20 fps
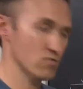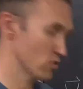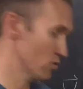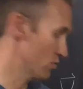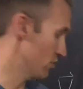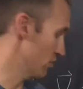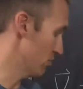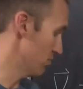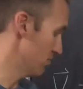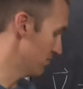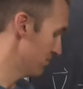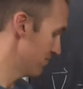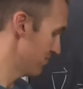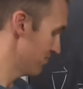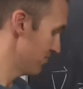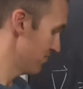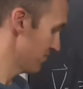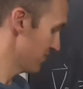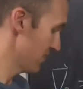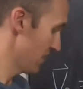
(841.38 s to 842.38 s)
2, 2.
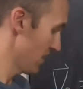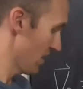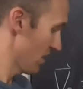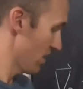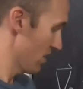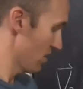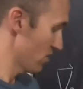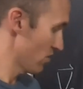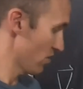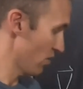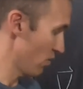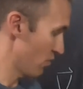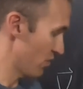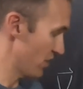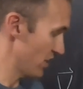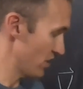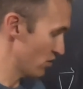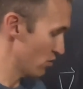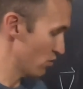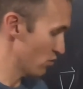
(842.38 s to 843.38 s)
So
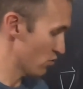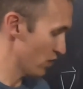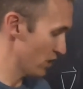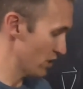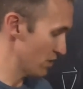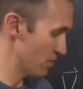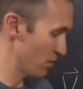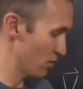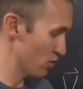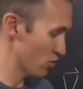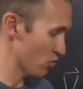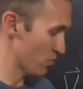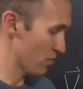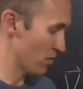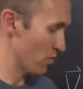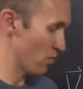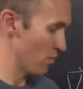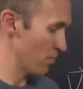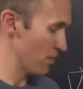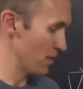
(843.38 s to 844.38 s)
V2 transpose would
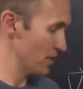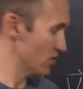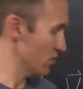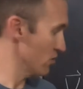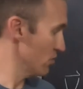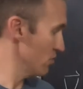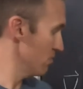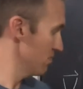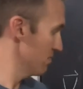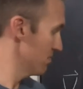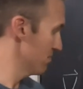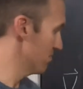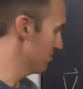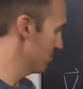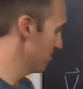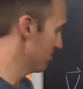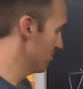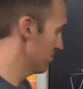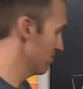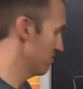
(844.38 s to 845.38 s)
be 1 by 2.
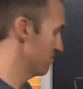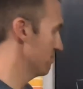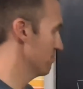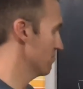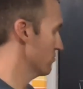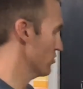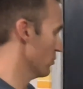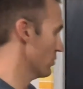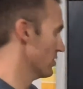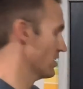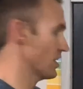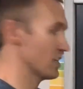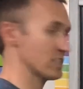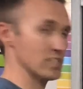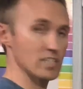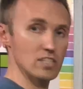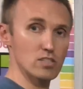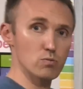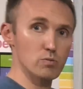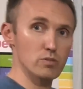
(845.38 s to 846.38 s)
So we take
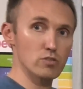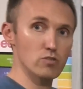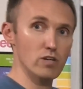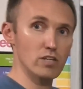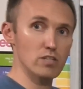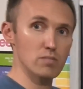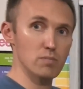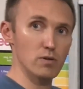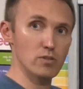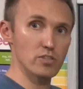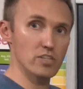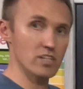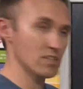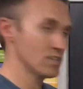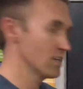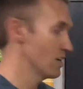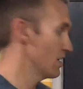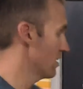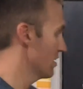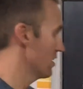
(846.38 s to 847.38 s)
this, we transpose
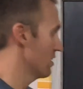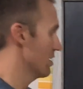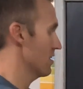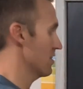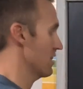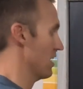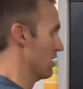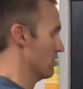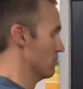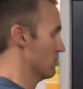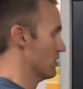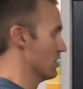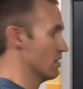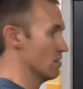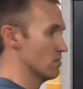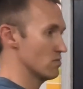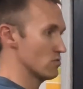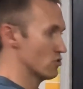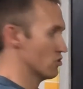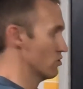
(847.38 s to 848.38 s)
it. That would
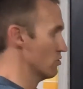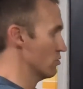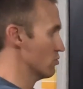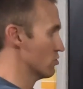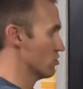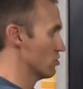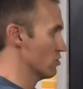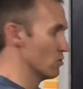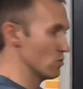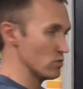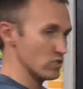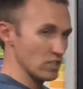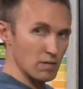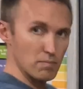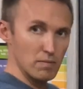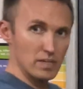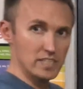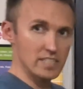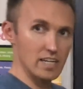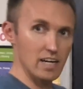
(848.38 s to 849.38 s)
be 2, 2 side
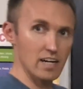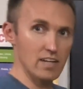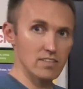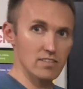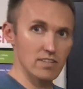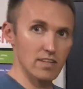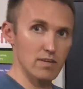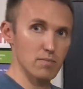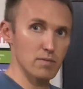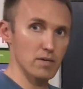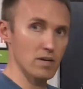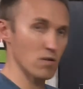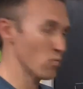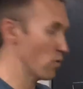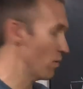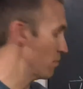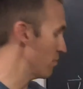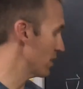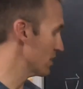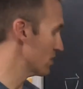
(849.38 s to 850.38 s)
by side, so that would be a
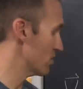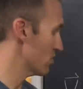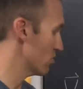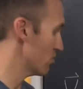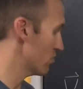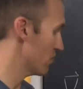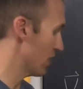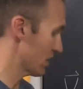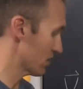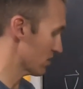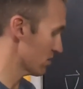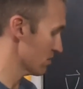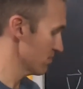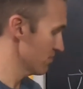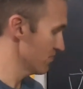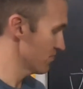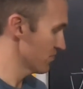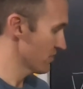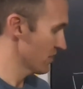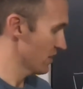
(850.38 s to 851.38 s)
1 by 2 vector.
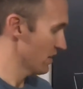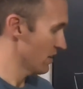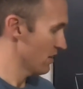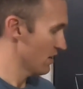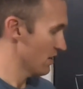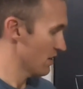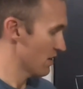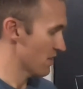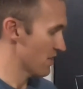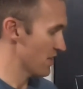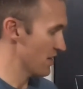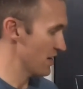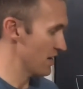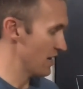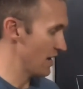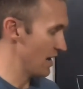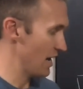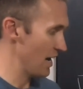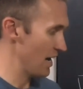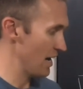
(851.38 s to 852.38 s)
Then
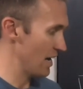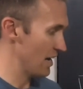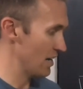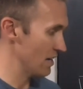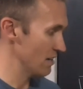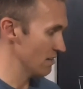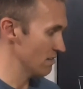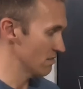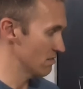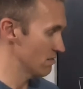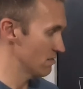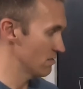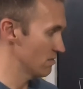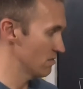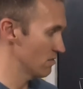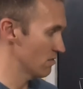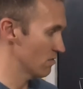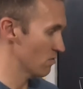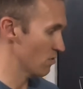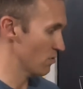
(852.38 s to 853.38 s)
A,
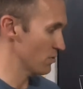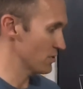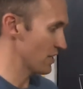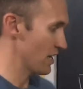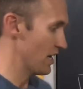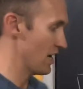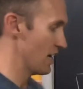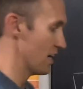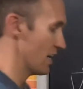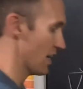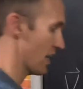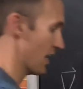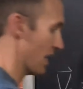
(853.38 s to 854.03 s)
what was A?